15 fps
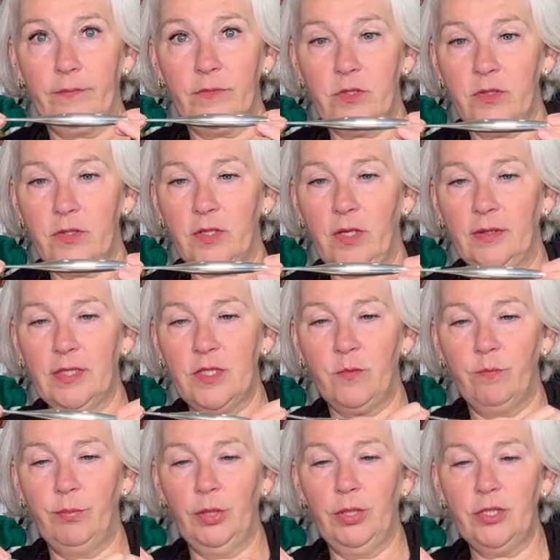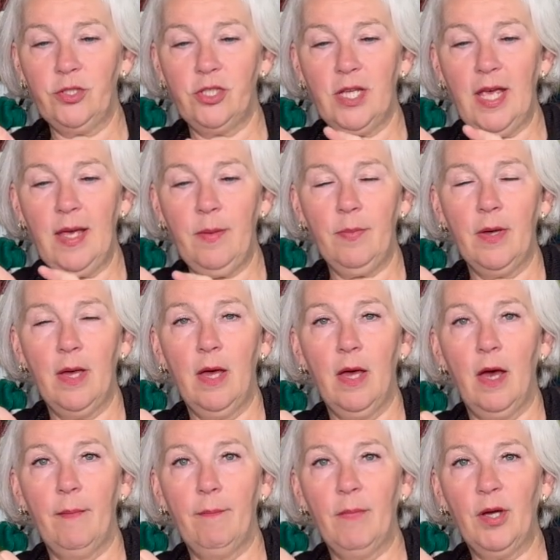So it's got this bullet shape,
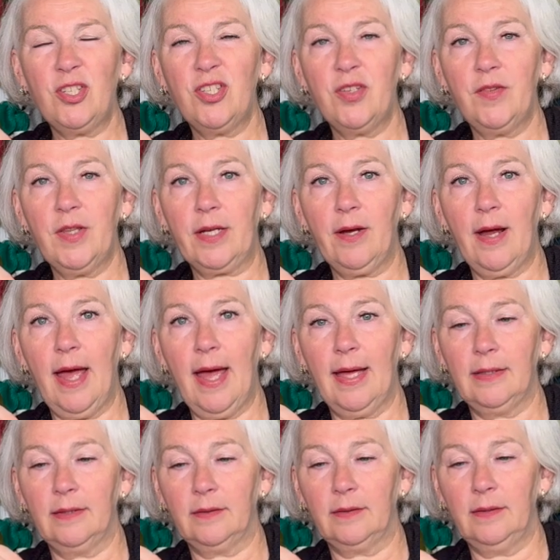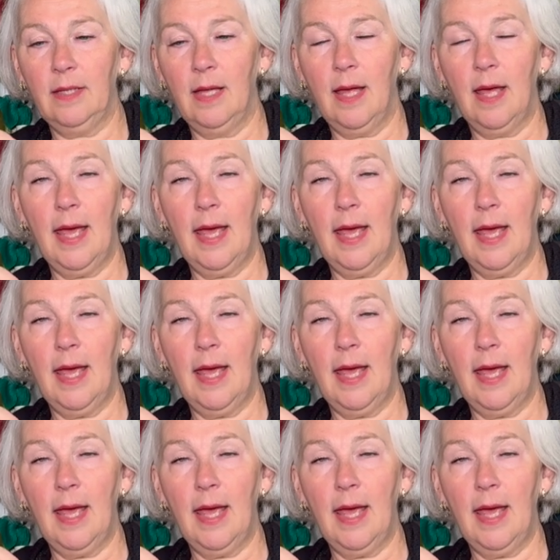a much thicker handle,